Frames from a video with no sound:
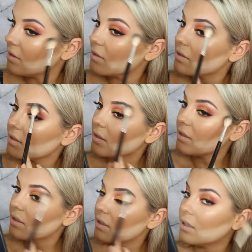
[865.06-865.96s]
is
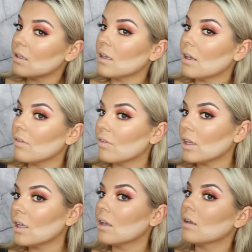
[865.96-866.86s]

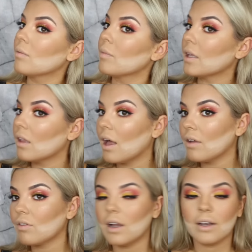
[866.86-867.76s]
giving me
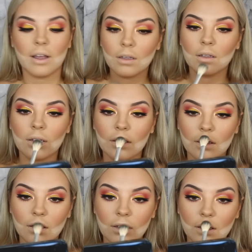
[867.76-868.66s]
life right now.
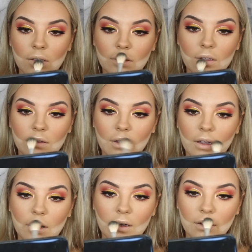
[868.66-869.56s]
Keep it
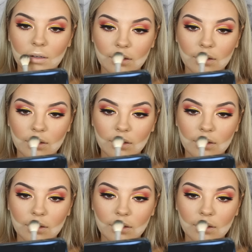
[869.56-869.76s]
though.